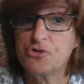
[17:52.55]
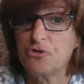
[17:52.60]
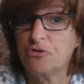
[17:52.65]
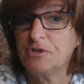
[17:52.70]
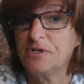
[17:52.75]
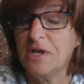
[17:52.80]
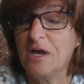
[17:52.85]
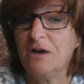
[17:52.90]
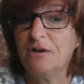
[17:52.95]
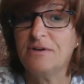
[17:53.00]

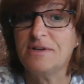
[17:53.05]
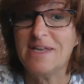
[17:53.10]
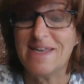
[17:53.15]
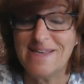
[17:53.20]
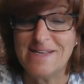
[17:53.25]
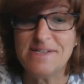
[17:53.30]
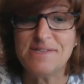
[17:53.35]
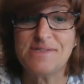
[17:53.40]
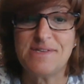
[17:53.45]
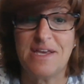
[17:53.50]
Jordanelle
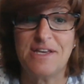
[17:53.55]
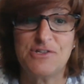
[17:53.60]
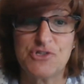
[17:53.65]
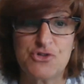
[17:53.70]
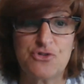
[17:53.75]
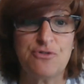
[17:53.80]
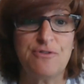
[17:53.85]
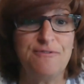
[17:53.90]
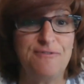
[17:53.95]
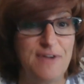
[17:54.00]
is a
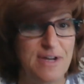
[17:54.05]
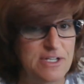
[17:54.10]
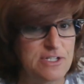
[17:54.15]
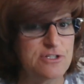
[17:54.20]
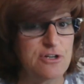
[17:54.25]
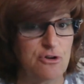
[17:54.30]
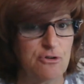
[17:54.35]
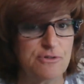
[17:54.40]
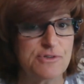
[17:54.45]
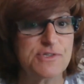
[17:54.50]

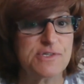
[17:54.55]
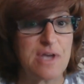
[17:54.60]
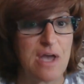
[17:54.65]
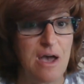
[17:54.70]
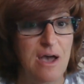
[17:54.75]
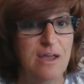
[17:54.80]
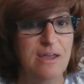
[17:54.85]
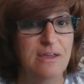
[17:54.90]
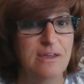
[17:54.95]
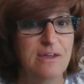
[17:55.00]
certified dark
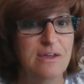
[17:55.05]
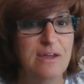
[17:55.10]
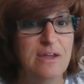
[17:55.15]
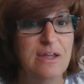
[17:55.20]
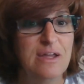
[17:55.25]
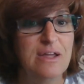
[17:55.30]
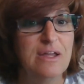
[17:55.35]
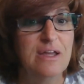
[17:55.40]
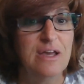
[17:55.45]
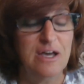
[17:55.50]
sky
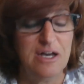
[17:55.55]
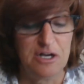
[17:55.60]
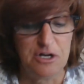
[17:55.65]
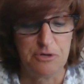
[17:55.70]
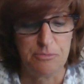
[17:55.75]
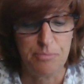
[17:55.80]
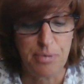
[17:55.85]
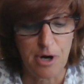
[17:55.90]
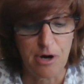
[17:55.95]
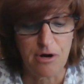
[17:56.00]

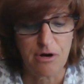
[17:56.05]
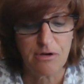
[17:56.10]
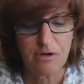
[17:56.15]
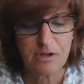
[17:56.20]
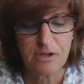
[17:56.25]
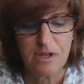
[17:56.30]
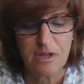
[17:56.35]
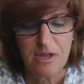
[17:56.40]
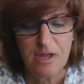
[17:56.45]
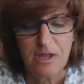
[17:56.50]
park.